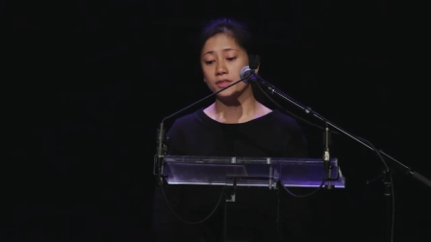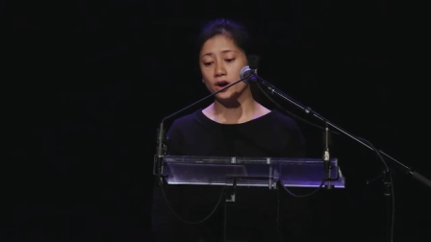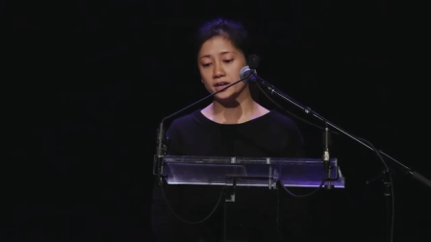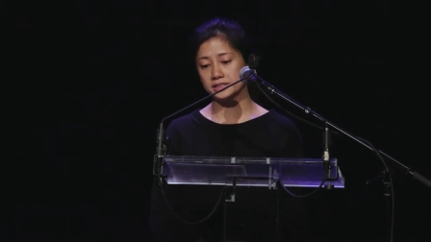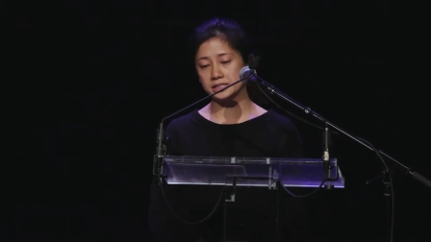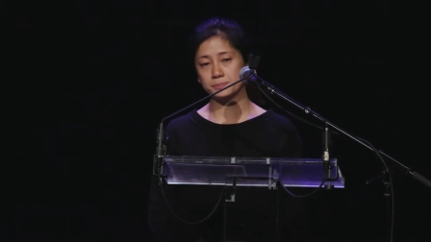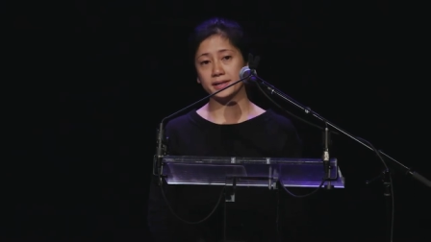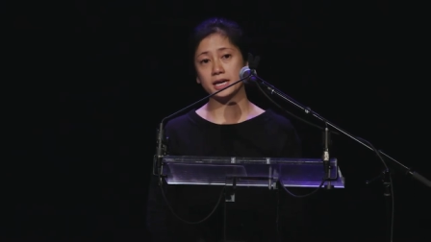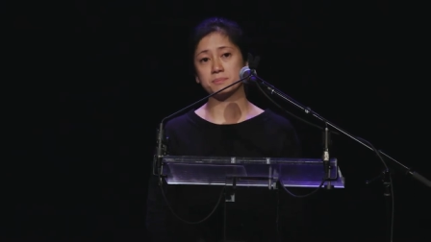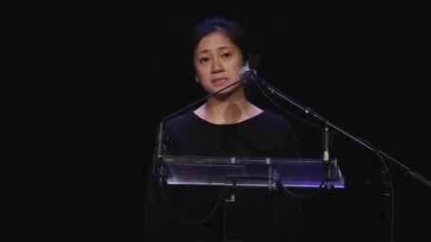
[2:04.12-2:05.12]
The arts
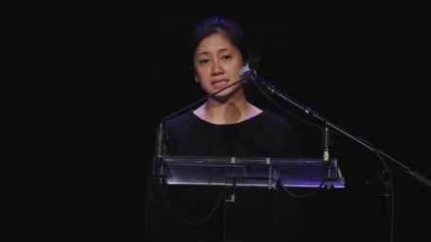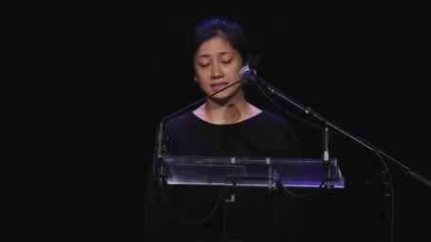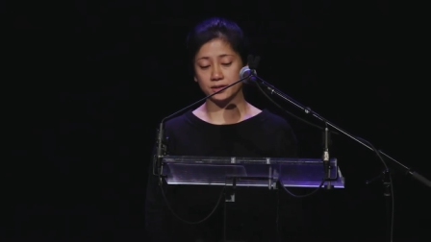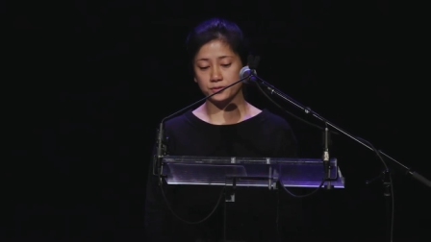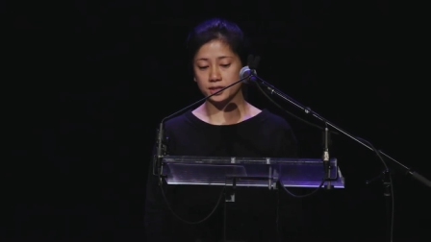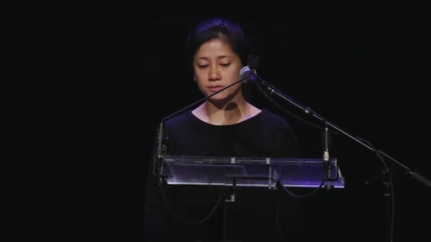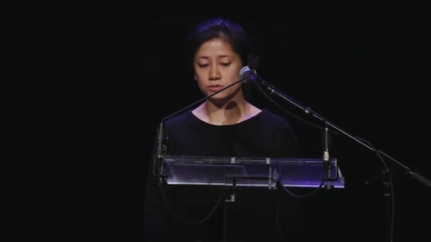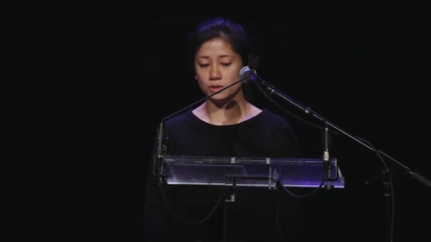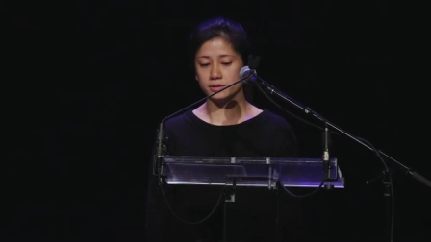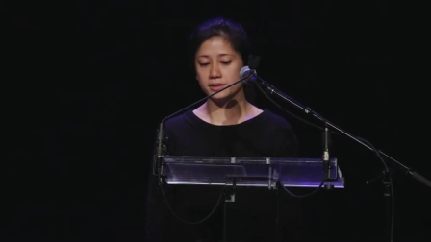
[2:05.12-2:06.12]
play a
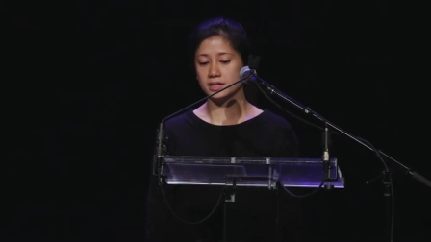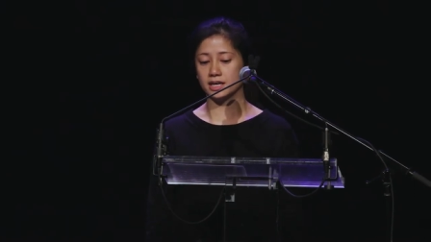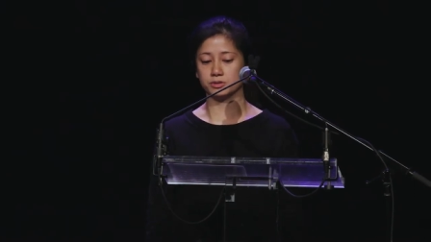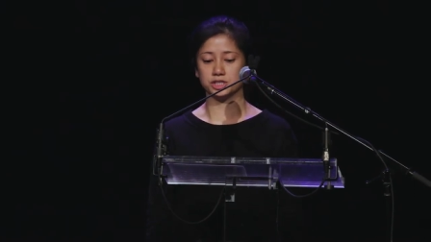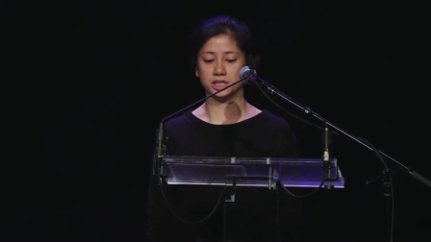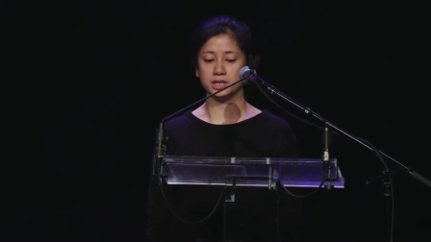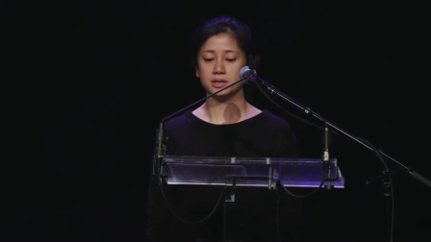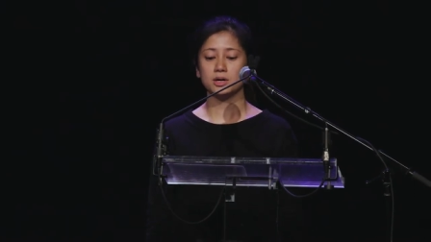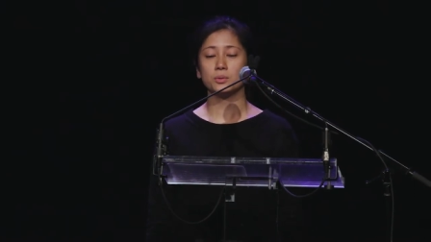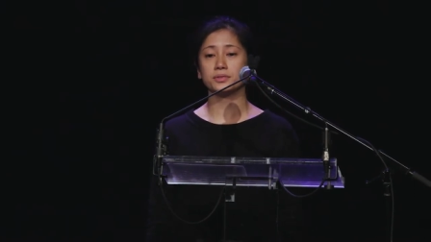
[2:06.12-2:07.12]
significant role in the culture,
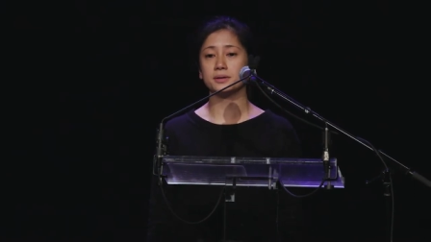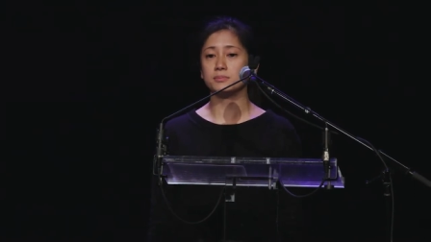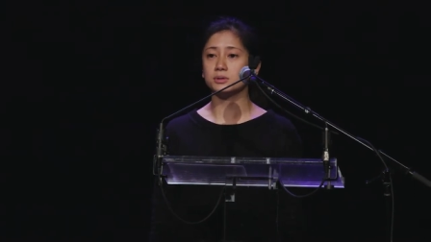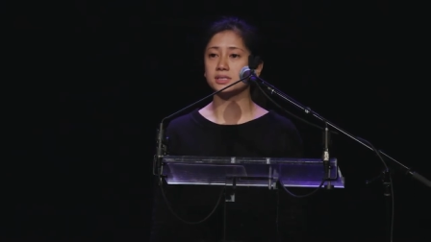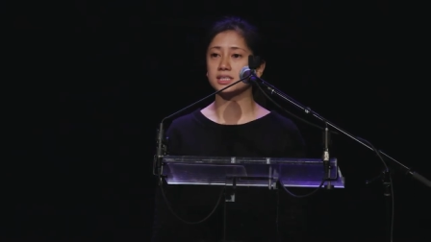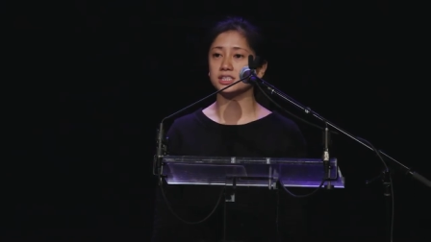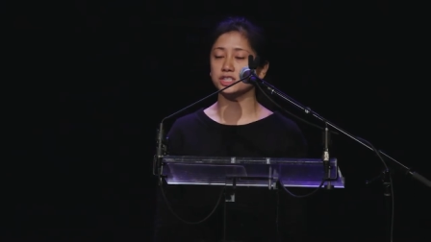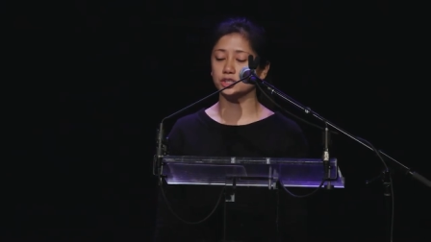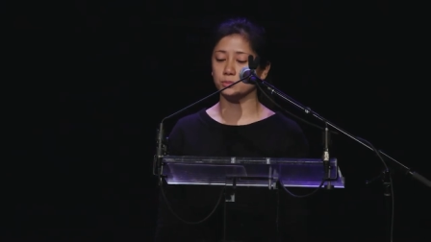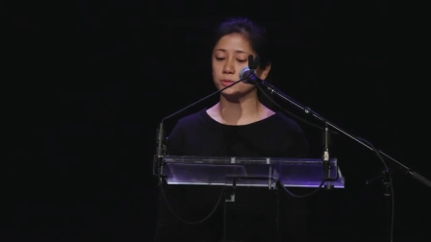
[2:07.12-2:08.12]
with the most
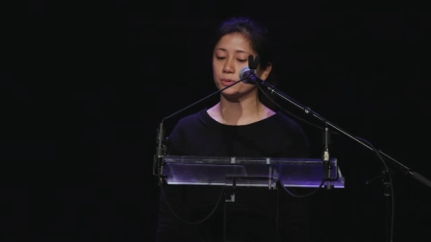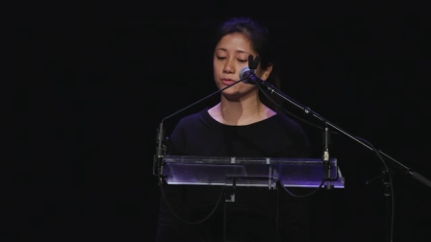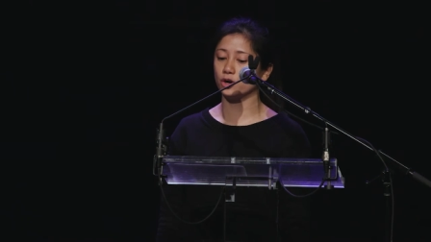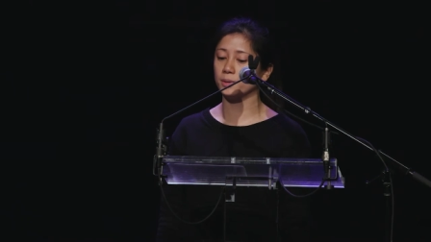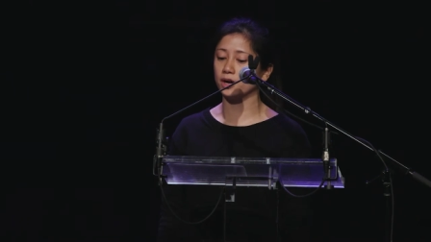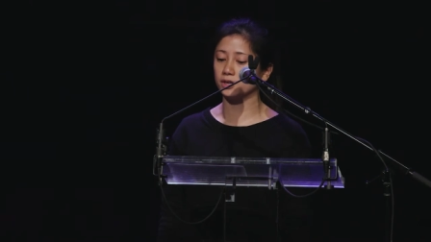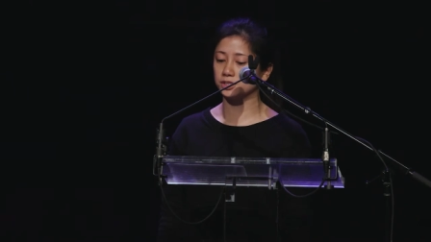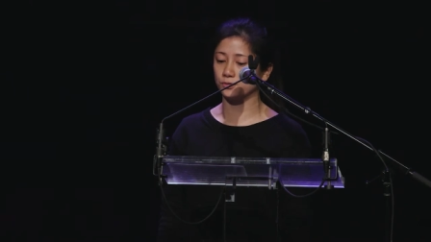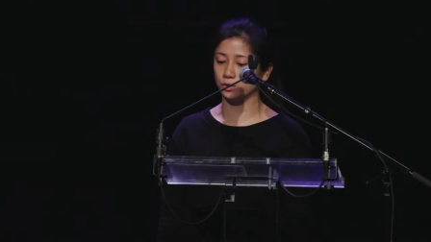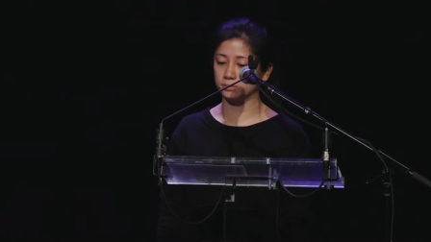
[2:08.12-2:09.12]
consumed performing
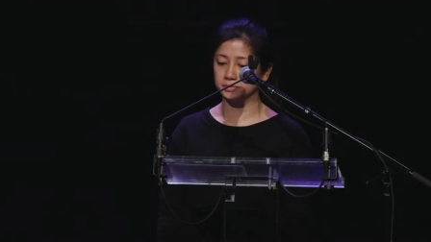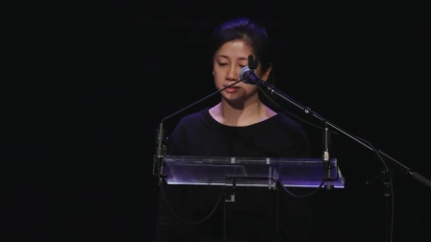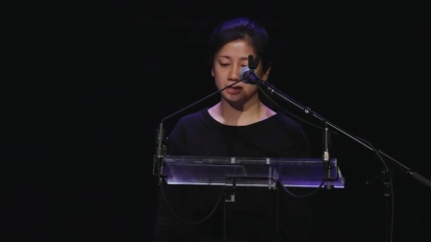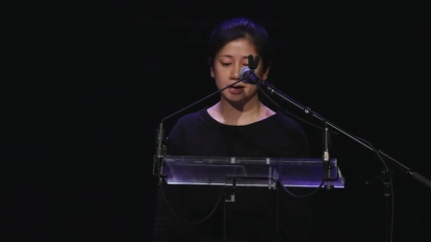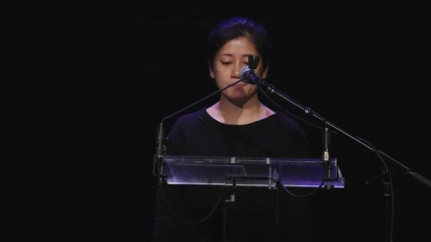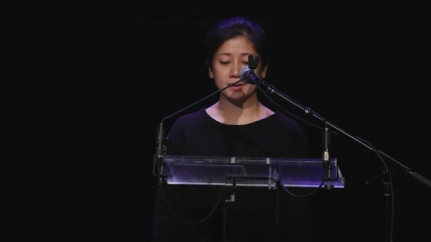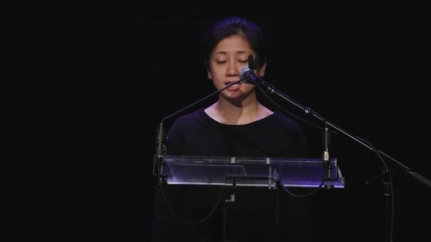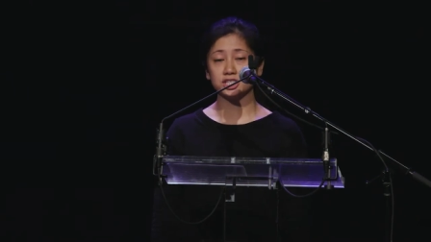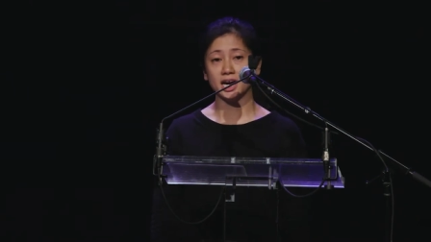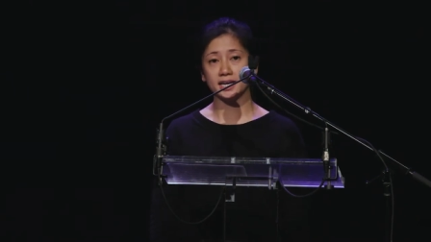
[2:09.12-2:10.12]
arts forms
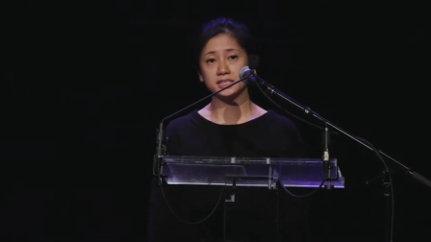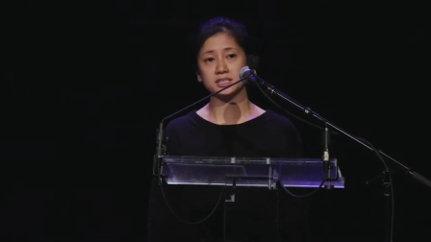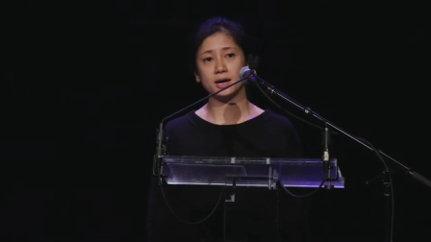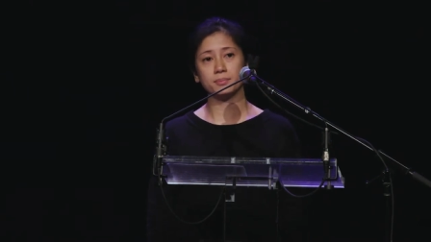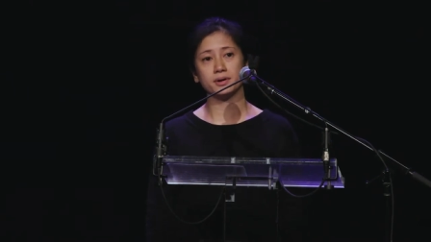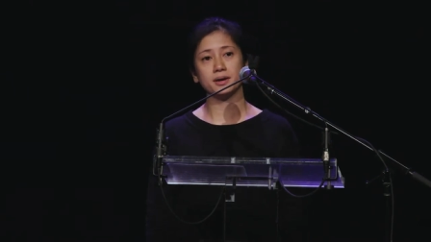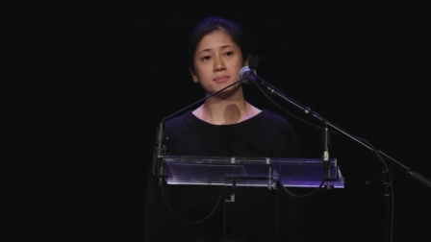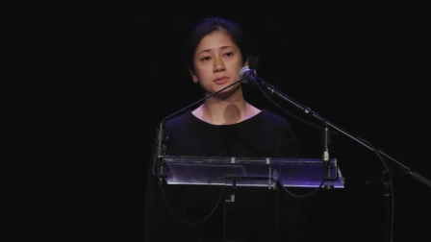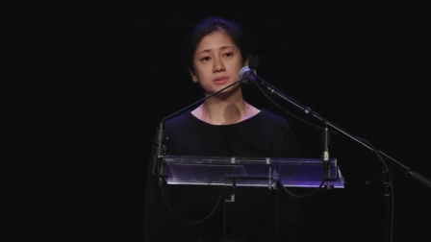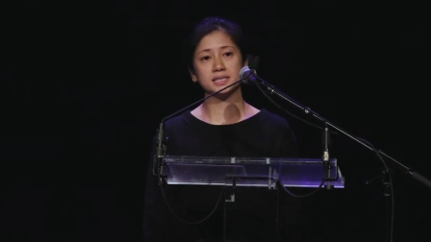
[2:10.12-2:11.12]
being Chinese opera,
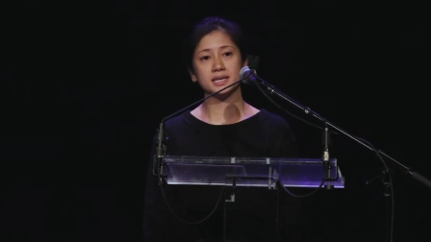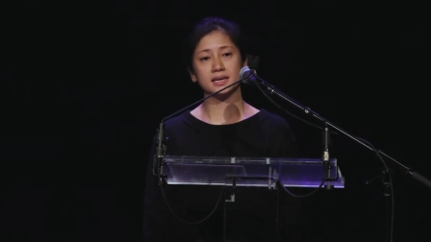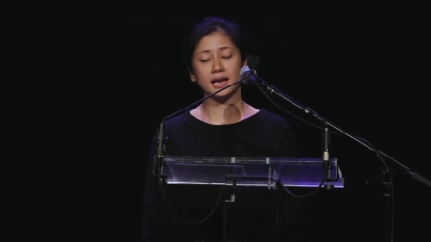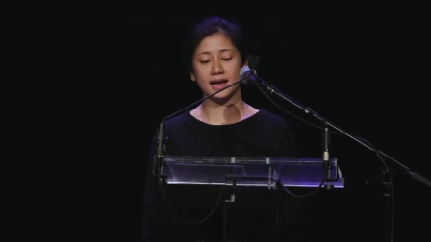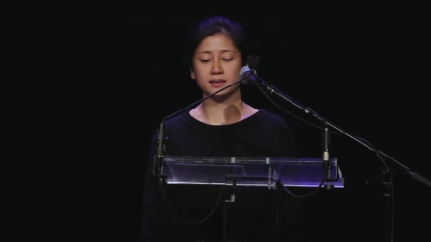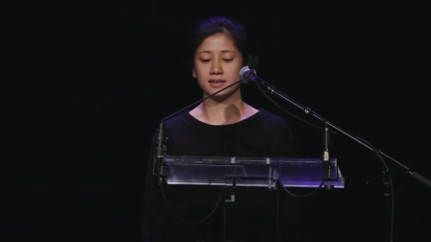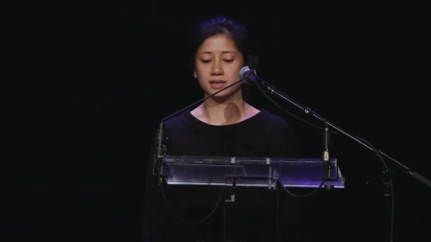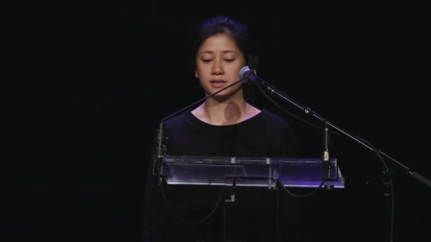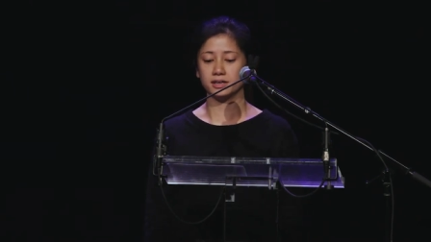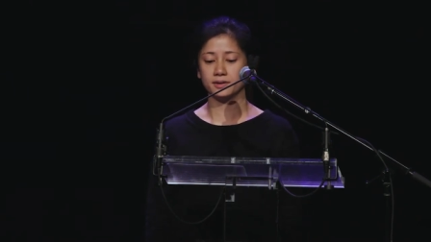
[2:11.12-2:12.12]
music, and
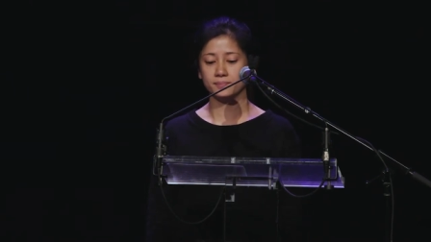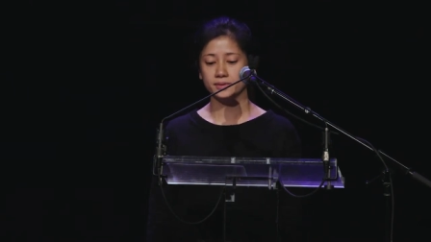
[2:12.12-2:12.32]
theater.